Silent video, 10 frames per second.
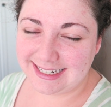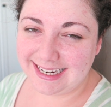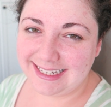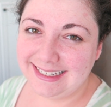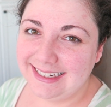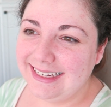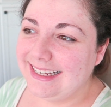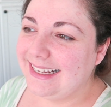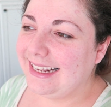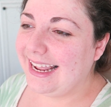night
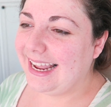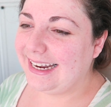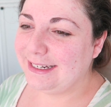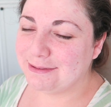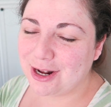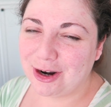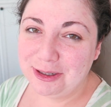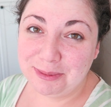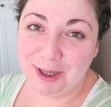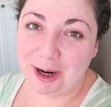and it was
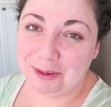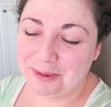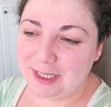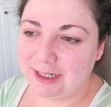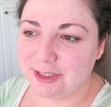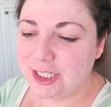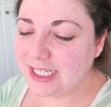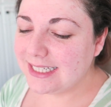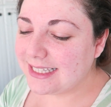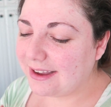hard to put Harper down.
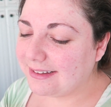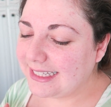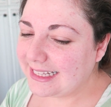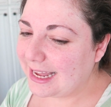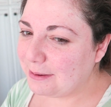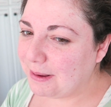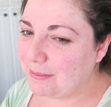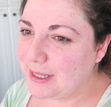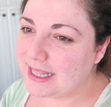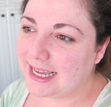She's definitely the kind of
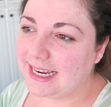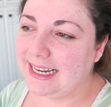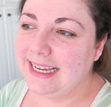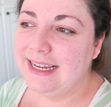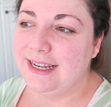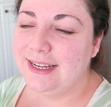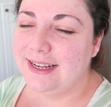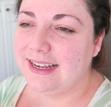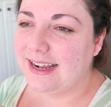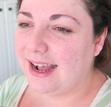baby that
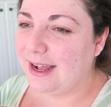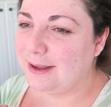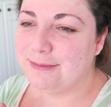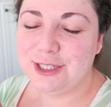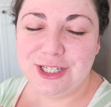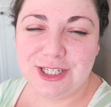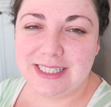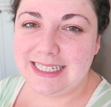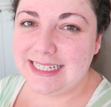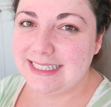um, she
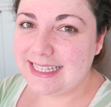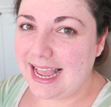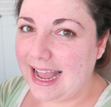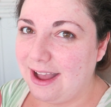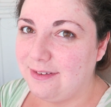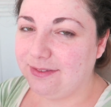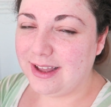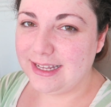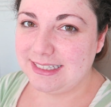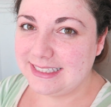just needs to have
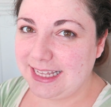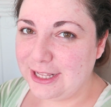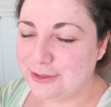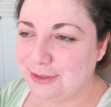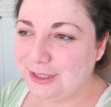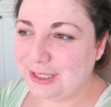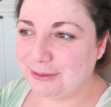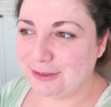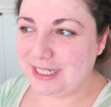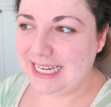a schedule and
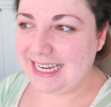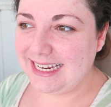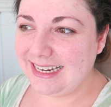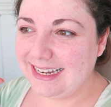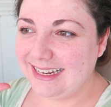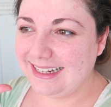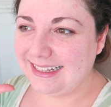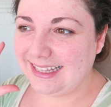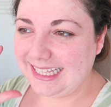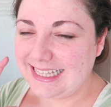a routine
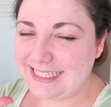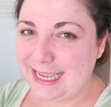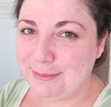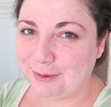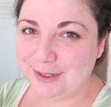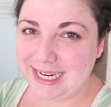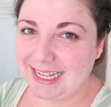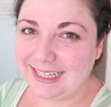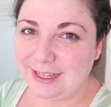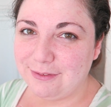like the same every
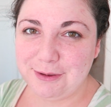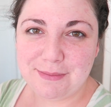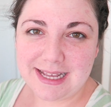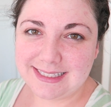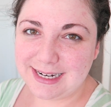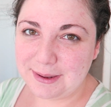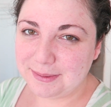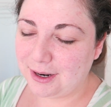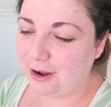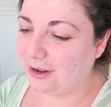day. Like if you mess it up
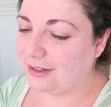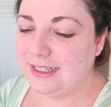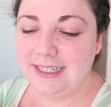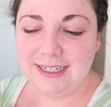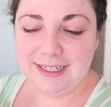at all,